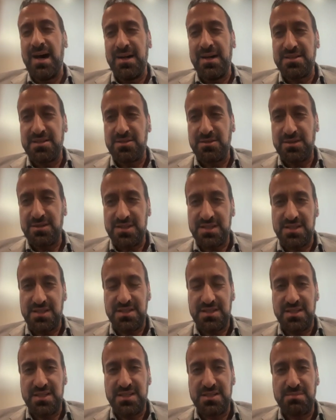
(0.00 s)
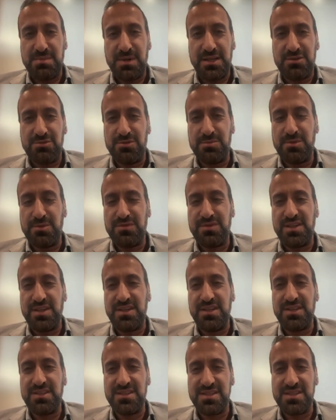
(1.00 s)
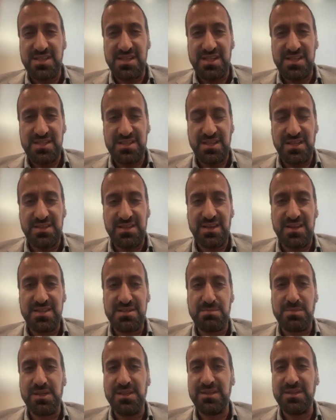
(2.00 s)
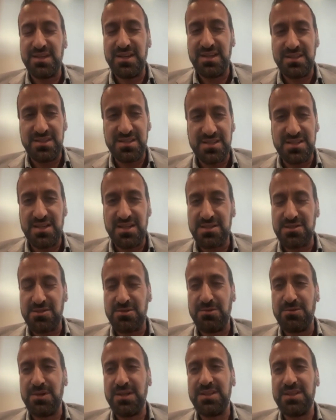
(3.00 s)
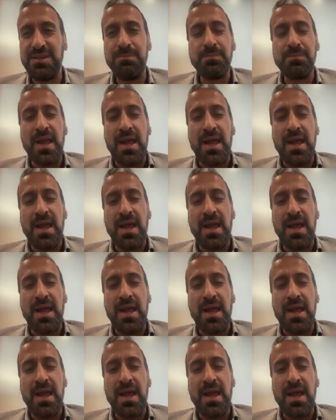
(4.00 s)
So this is the spectrum of the disease that has been discussed already.